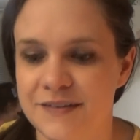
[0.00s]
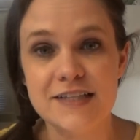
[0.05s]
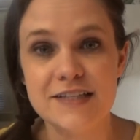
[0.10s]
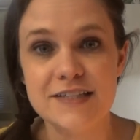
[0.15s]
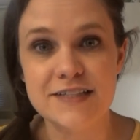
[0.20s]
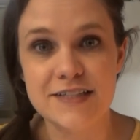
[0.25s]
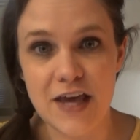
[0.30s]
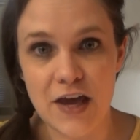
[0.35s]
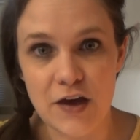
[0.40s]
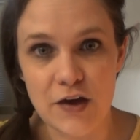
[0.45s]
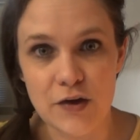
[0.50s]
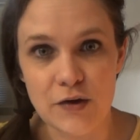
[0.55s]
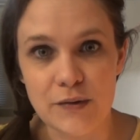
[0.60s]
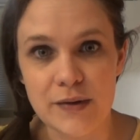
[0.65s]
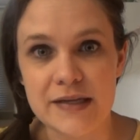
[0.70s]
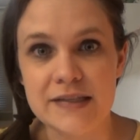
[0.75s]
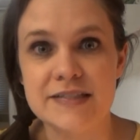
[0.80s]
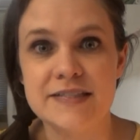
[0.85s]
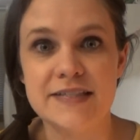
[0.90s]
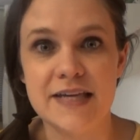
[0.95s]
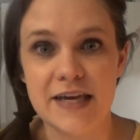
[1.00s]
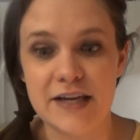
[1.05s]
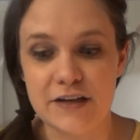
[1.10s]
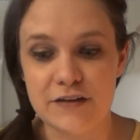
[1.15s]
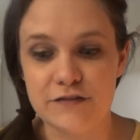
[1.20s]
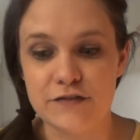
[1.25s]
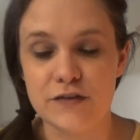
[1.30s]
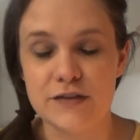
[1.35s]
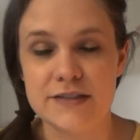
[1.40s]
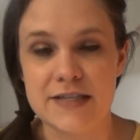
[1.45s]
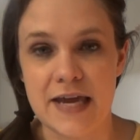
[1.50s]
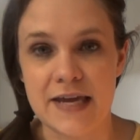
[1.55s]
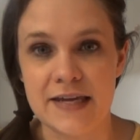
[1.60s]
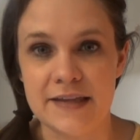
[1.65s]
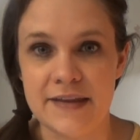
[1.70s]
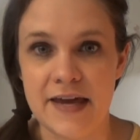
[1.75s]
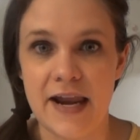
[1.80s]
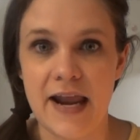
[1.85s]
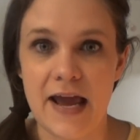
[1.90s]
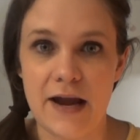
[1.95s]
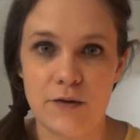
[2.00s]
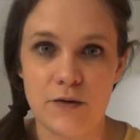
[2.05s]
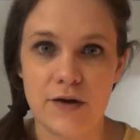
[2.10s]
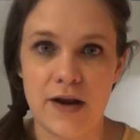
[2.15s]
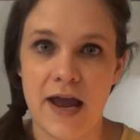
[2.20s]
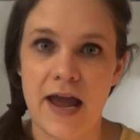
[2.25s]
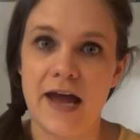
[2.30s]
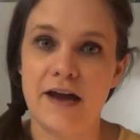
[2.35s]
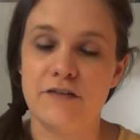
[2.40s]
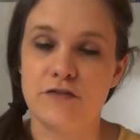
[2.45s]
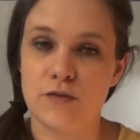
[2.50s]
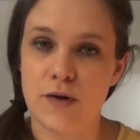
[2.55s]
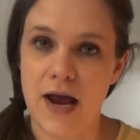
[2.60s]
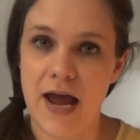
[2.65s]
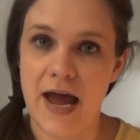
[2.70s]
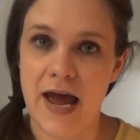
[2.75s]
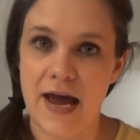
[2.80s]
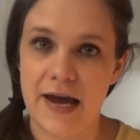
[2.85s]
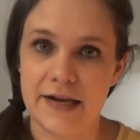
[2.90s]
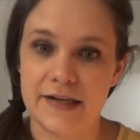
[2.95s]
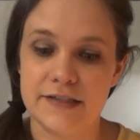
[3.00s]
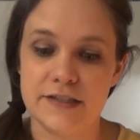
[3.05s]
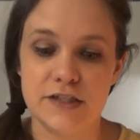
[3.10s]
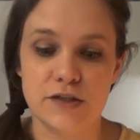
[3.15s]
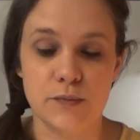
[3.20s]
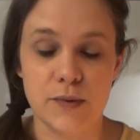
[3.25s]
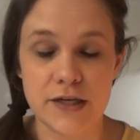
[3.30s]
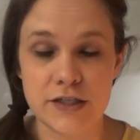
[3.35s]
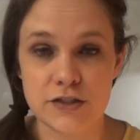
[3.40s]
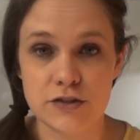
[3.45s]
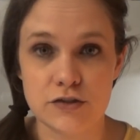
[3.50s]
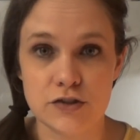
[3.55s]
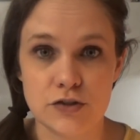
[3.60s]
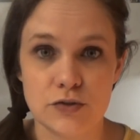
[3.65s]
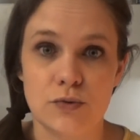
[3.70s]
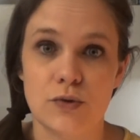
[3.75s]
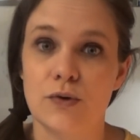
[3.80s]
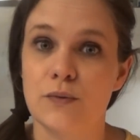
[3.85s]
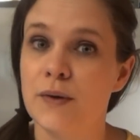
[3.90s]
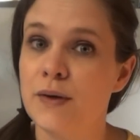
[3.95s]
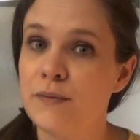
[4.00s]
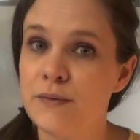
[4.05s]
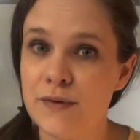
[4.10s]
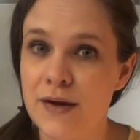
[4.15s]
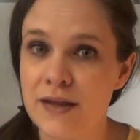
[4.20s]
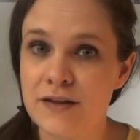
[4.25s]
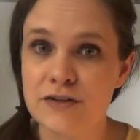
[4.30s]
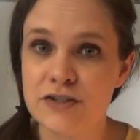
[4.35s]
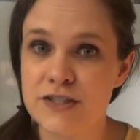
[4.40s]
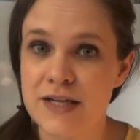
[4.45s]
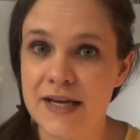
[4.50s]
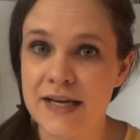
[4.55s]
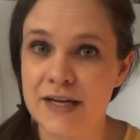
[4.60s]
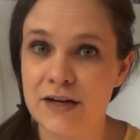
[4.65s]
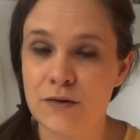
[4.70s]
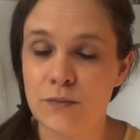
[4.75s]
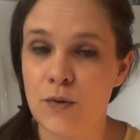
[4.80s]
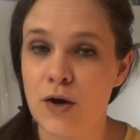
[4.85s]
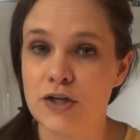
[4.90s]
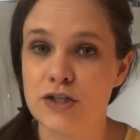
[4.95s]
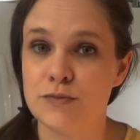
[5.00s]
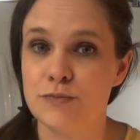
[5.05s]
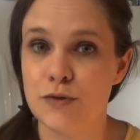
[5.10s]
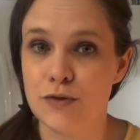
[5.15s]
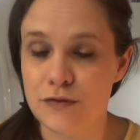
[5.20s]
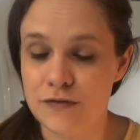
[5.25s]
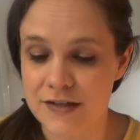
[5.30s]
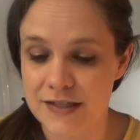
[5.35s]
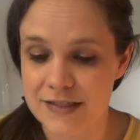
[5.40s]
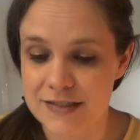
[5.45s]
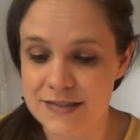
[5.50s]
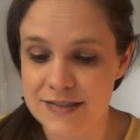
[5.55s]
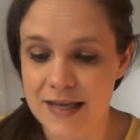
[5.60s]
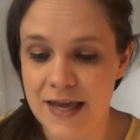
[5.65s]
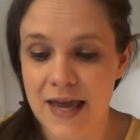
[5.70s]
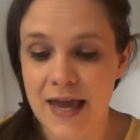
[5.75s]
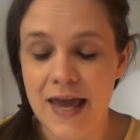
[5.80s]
So instead of taking that hour and a half ride to the Western store, we would rather stay here and watch movies.